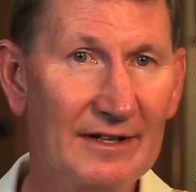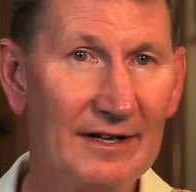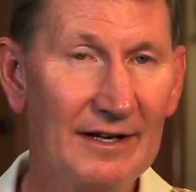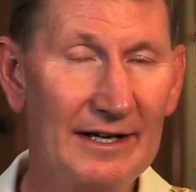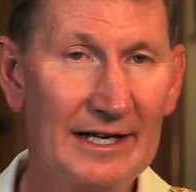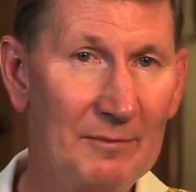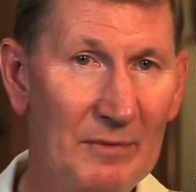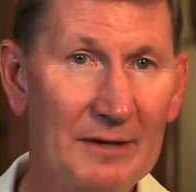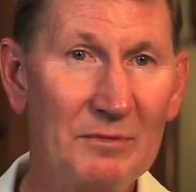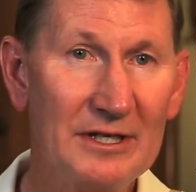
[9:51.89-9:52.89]
and
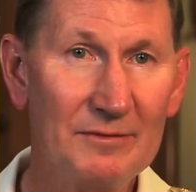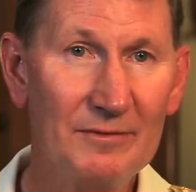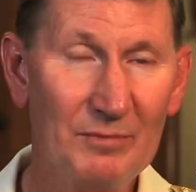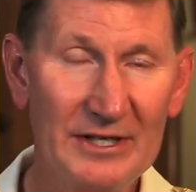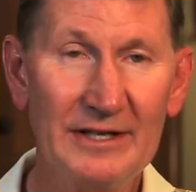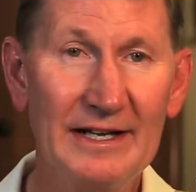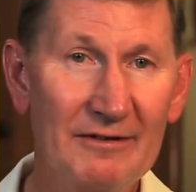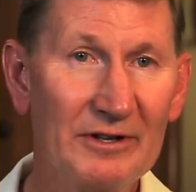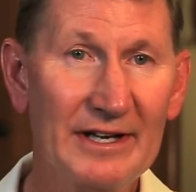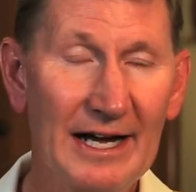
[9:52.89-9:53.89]
maybe be a
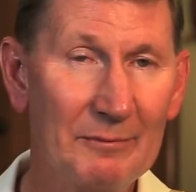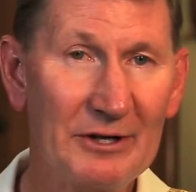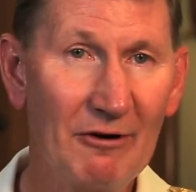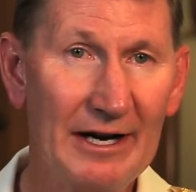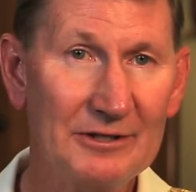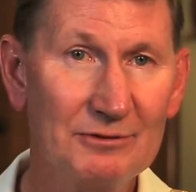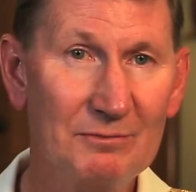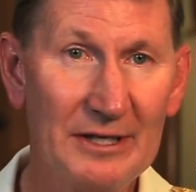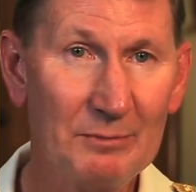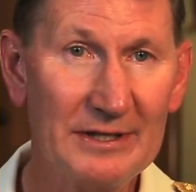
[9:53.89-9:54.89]
Naval Academy graduate,
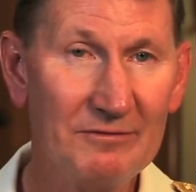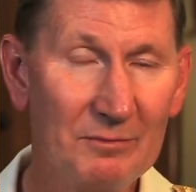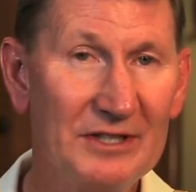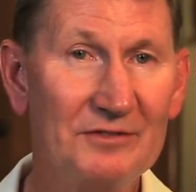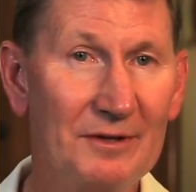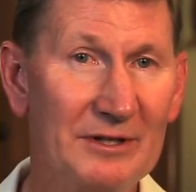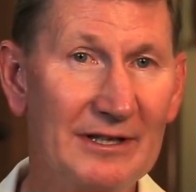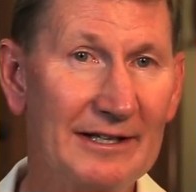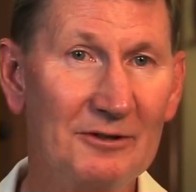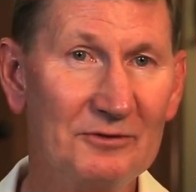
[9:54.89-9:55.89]
maybe even be somebody
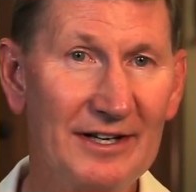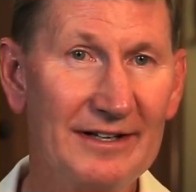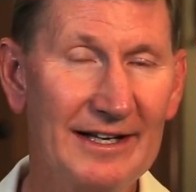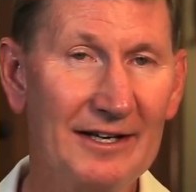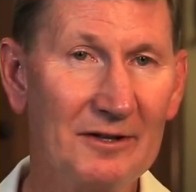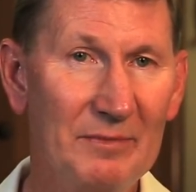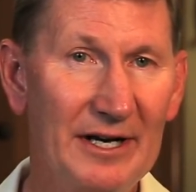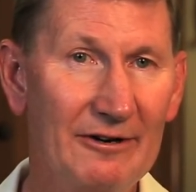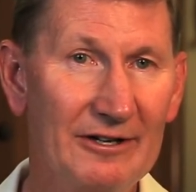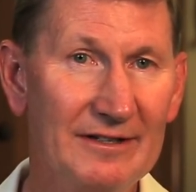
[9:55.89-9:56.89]
like Lieutenant Kayla
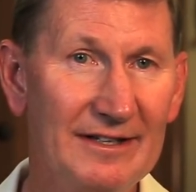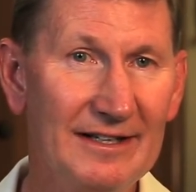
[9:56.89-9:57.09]
Barron,